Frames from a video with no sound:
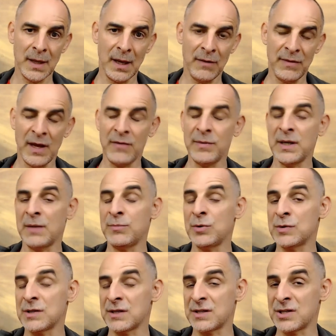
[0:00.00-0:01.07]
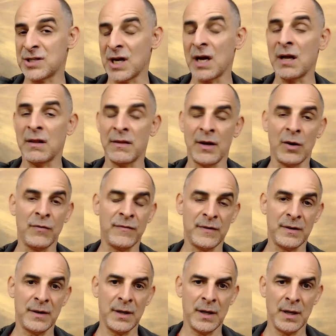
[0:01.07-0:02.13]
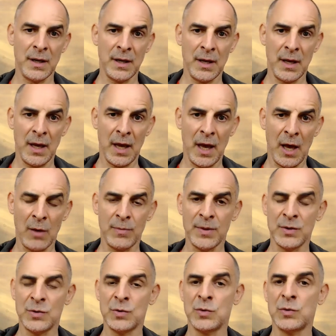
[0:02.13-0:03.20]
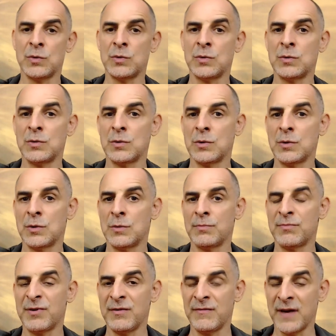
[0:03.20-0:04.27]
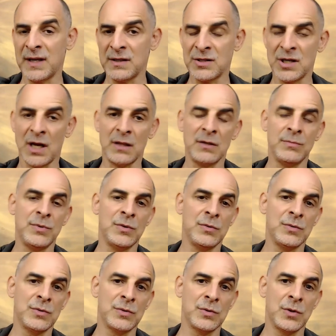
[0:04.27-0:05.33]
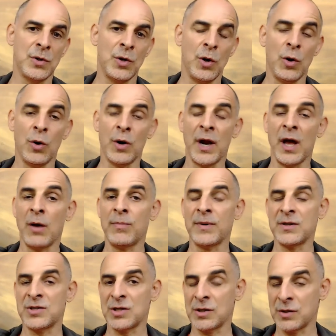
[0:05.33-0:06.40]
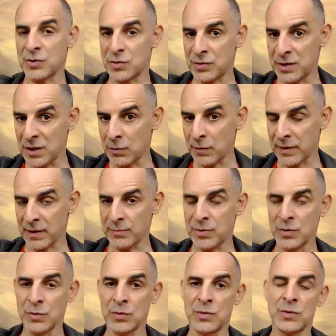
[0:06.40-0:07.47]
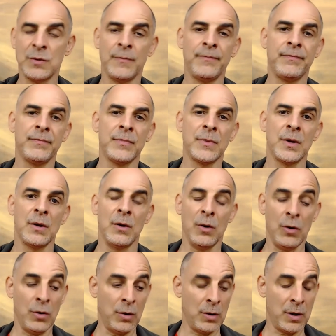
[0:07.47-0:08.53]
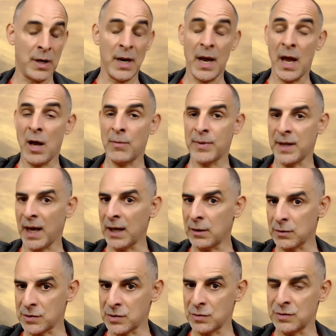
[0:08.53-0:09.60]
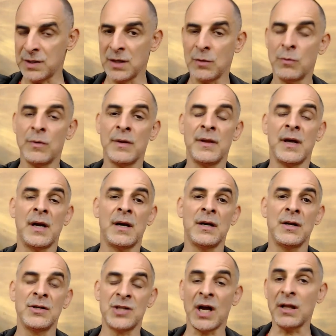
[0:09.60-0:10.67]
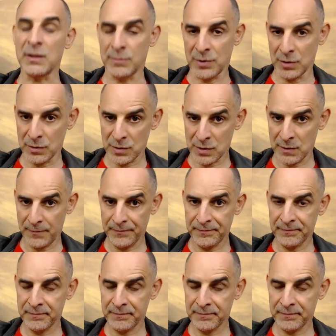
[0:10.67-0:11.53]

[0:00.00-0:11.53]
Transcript: If they have been abused as a child, they're often helping to prevent child abuse or helping children to deal with abuse or helping adults to deal with their child abuse.